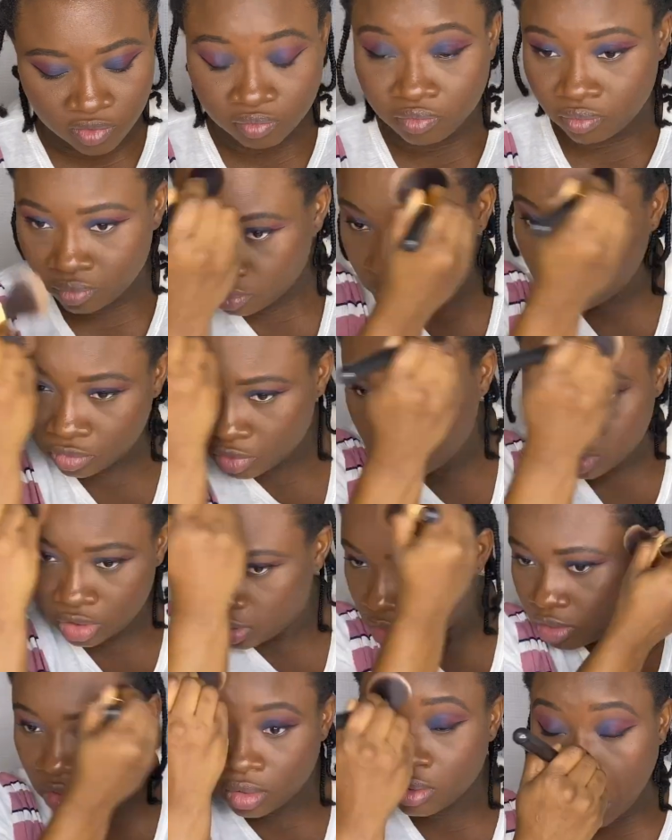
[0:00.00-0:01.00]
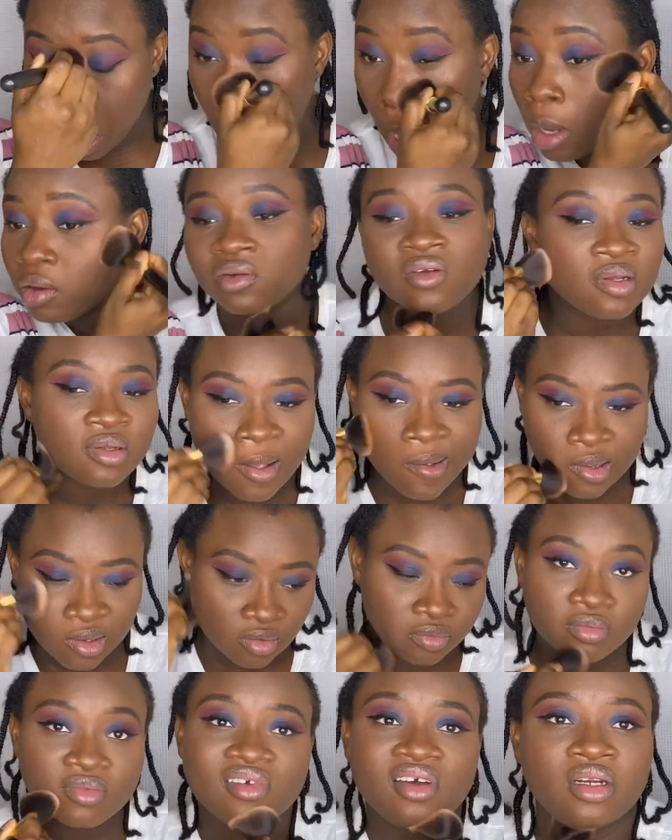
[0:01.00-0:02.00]
to set my whole
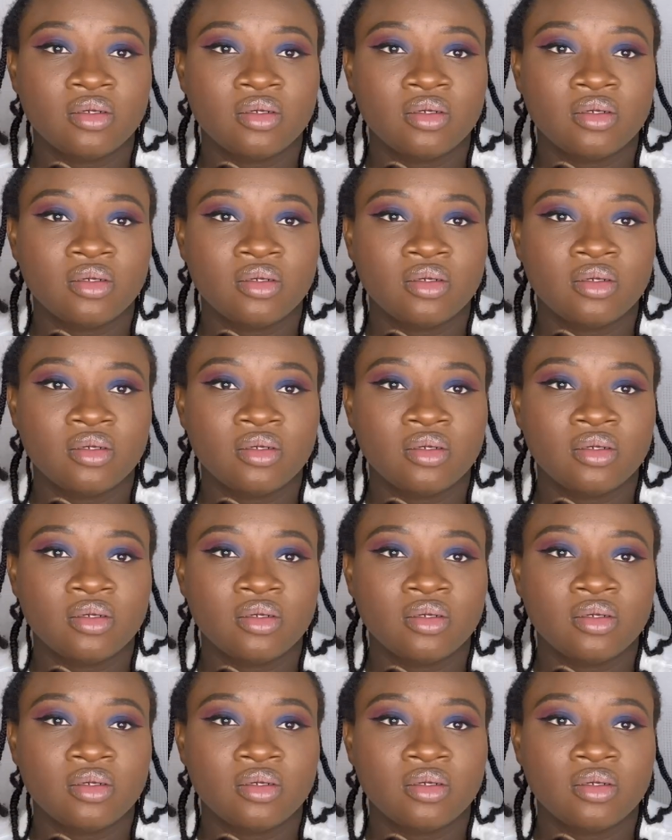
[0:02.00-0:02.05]
face.